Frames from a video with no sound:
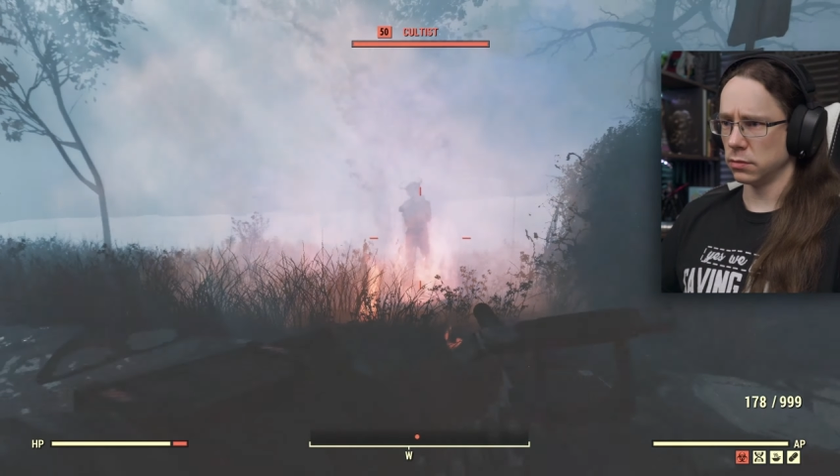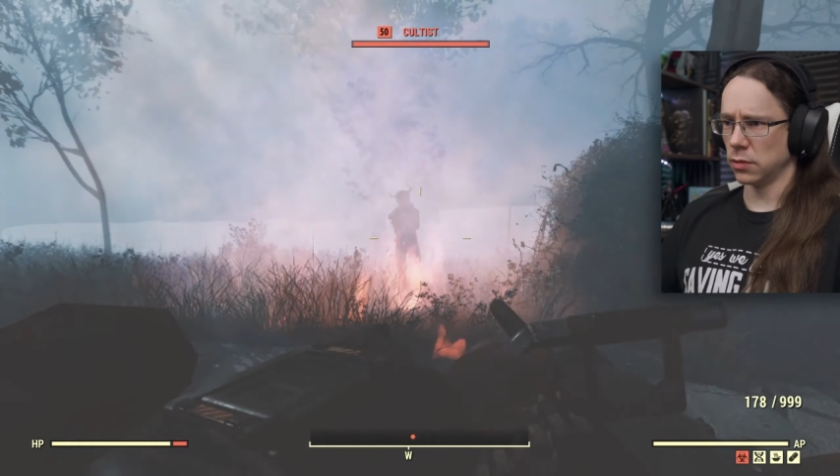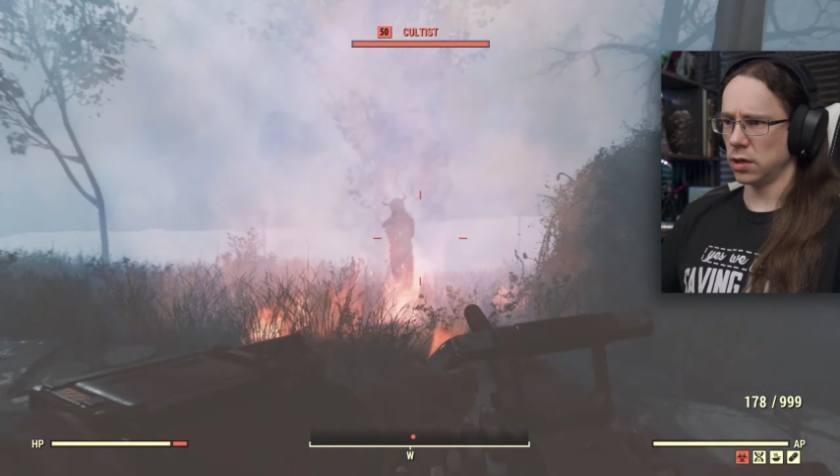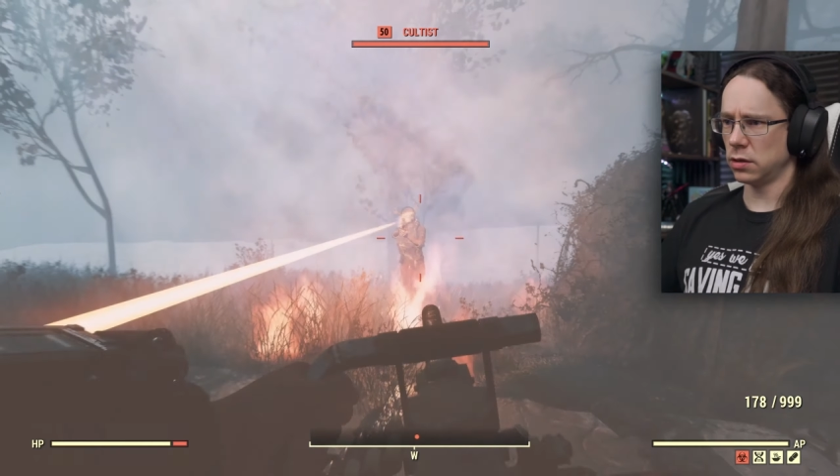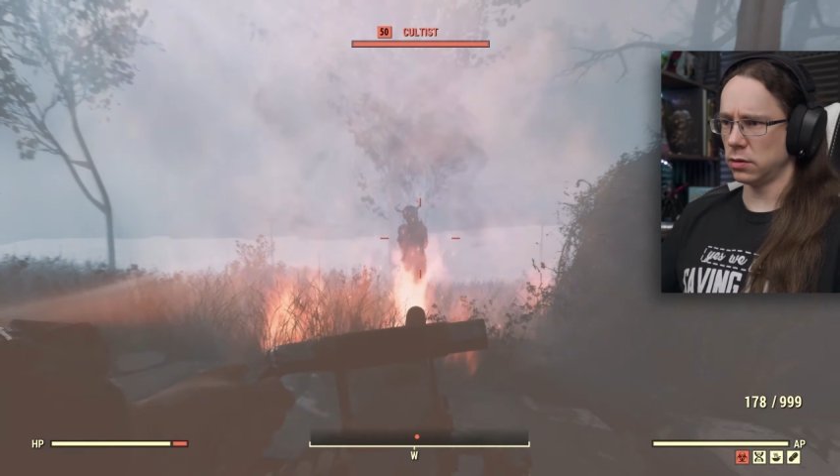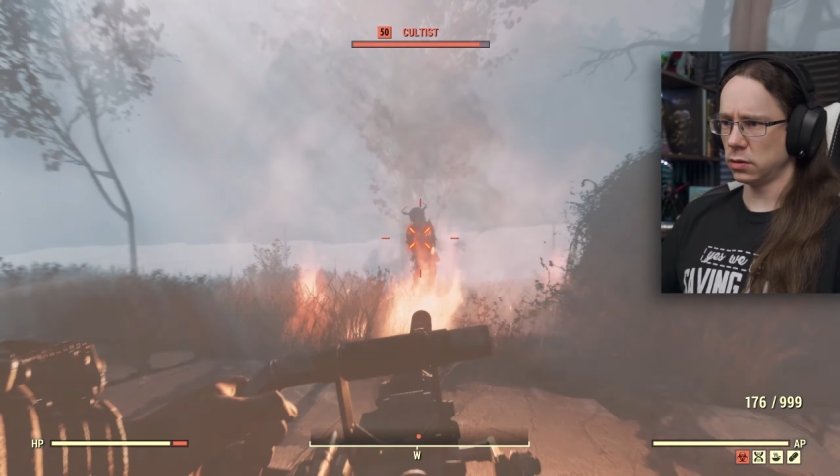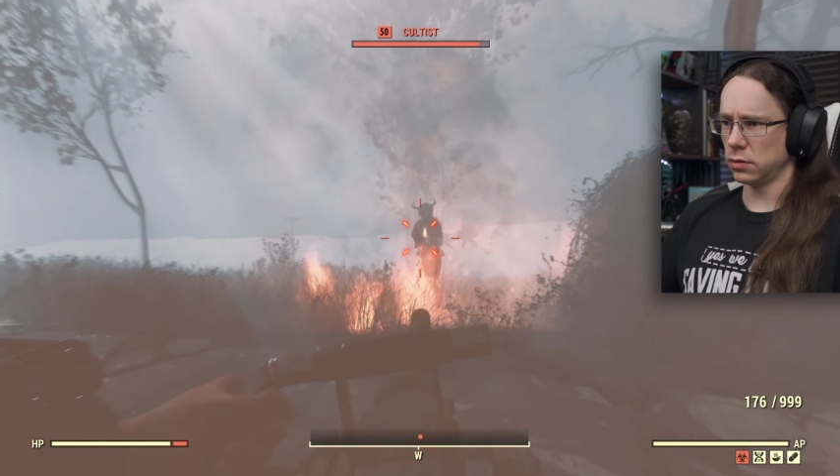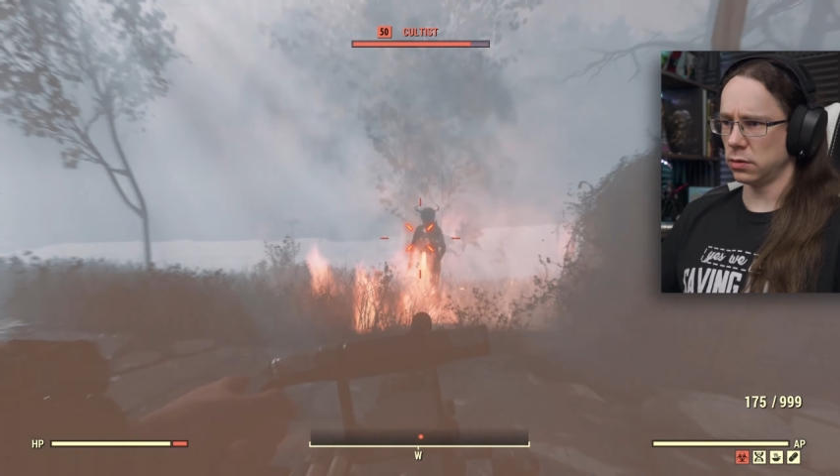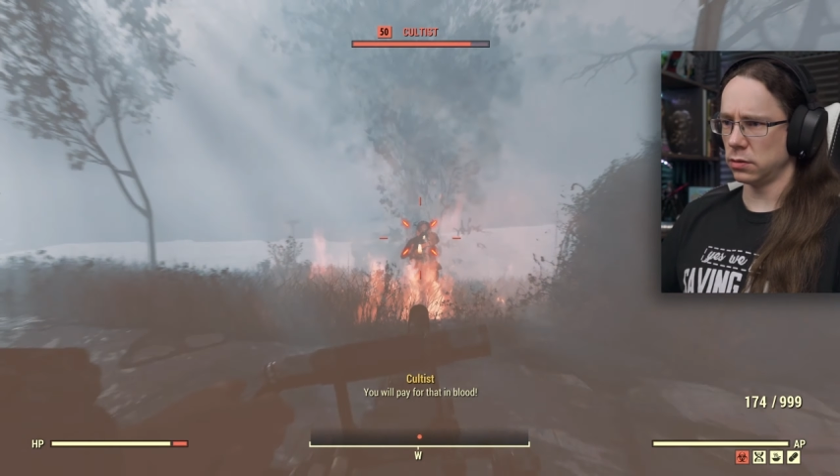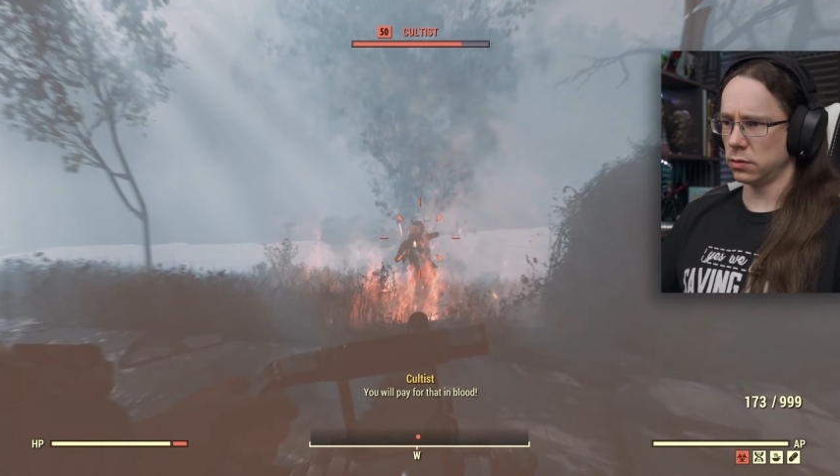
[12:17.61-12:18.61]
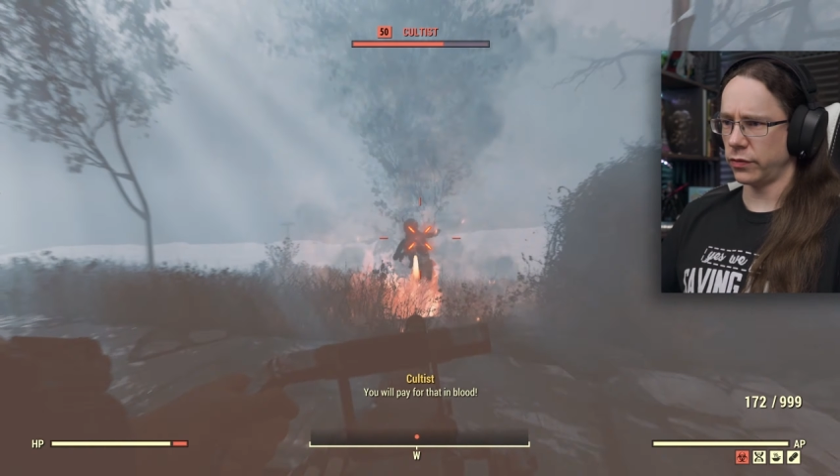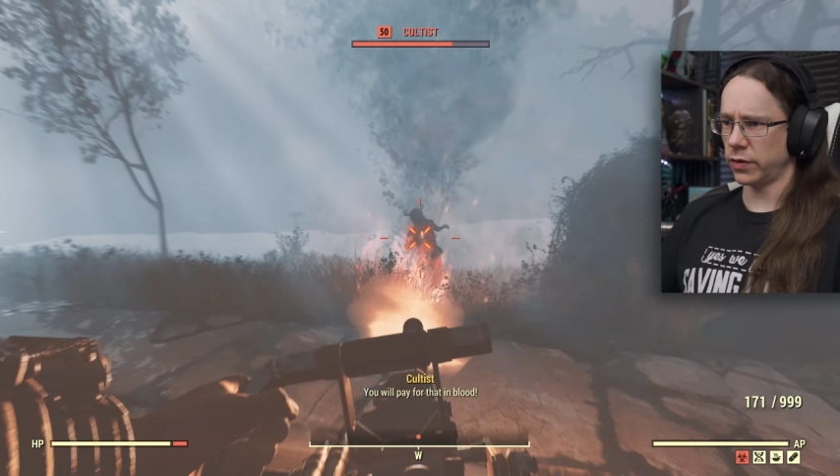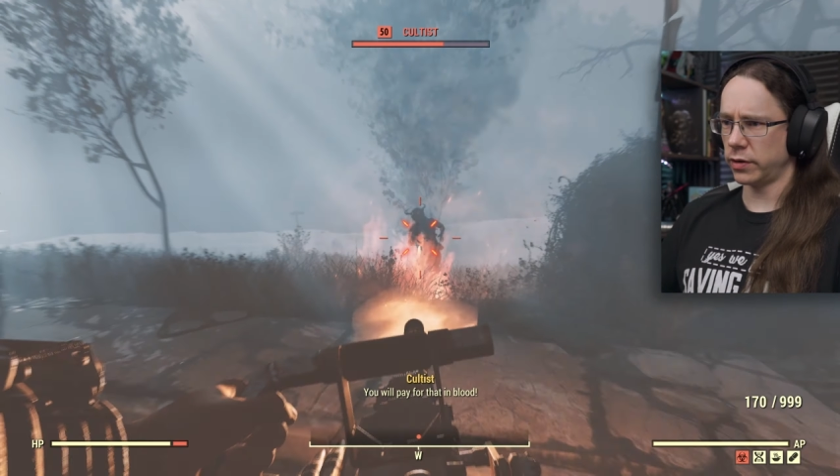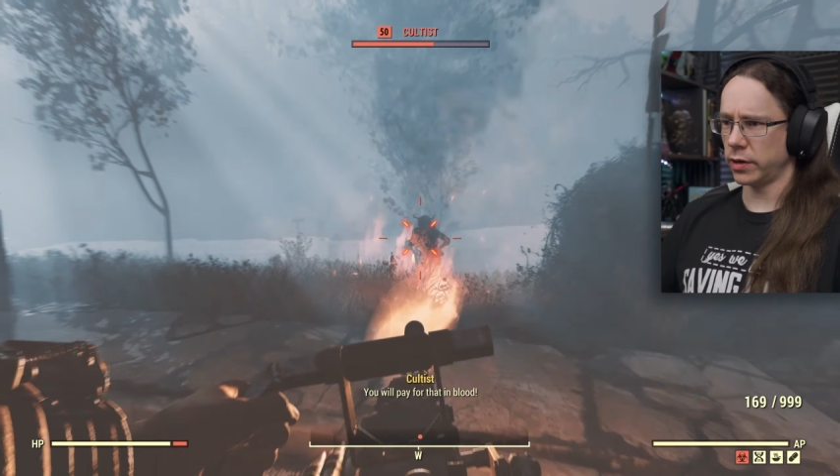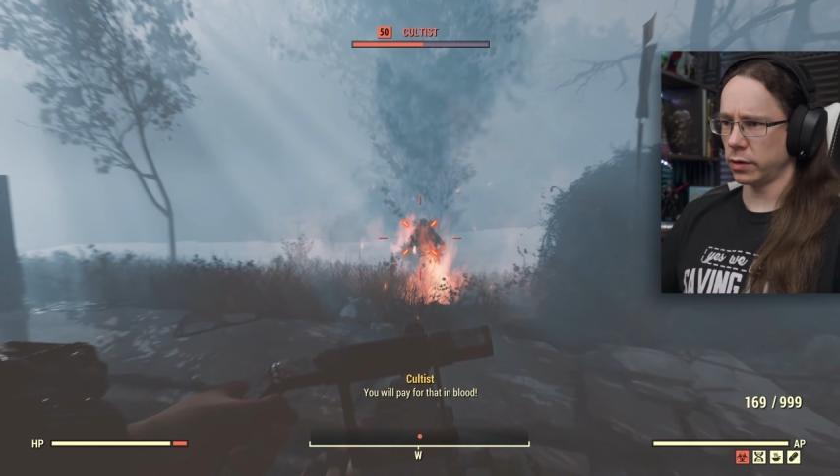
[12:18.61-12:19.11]
Whoa!
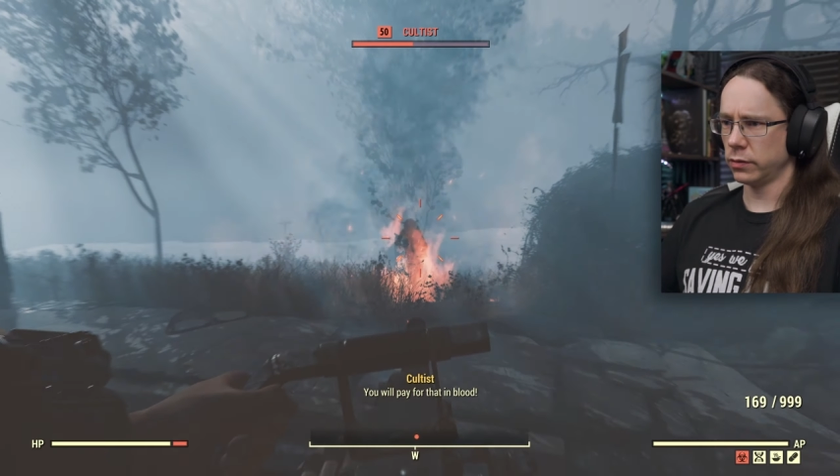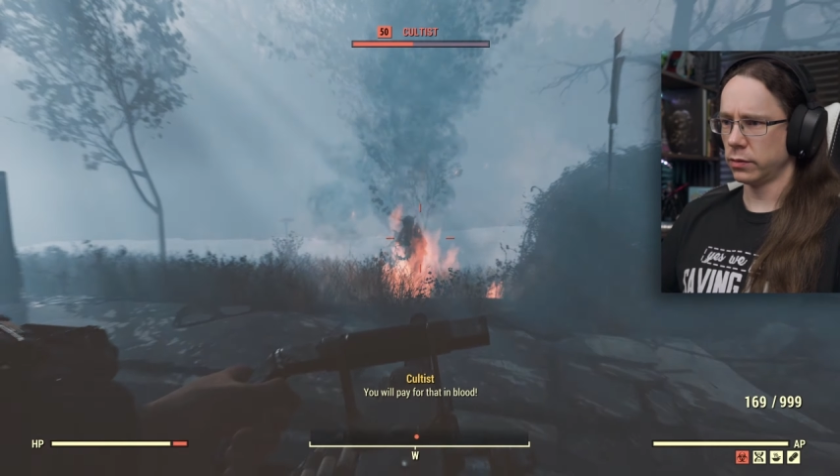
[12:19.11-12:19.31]
Fire in the hole.